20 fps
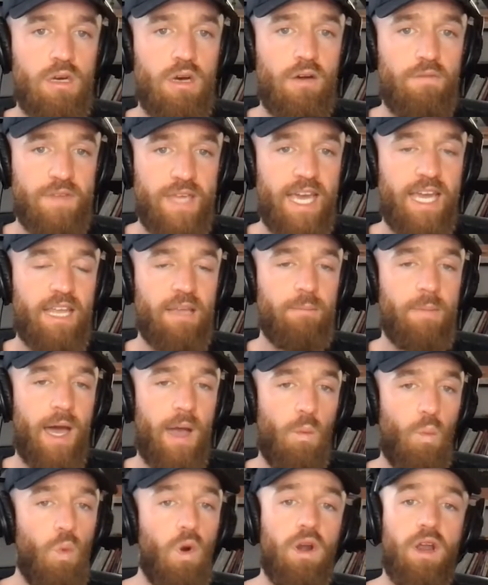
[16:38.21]
of getting
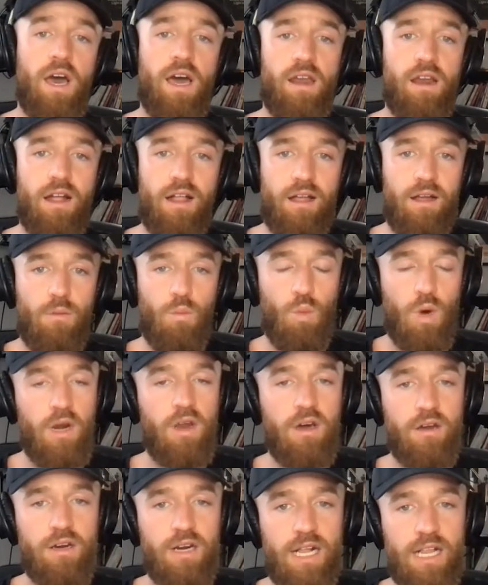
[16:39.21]
my
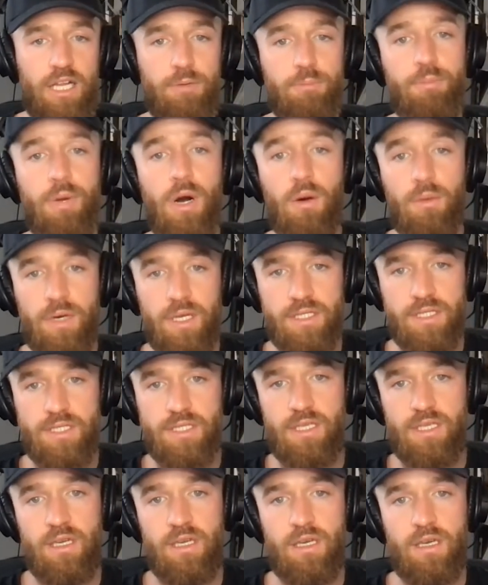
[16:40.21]
$100
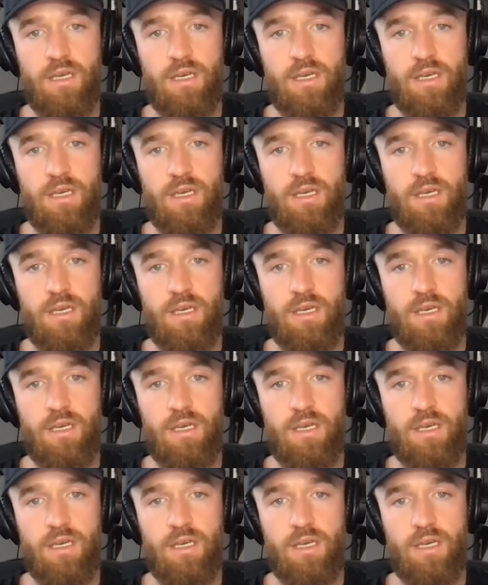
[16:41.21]
bonus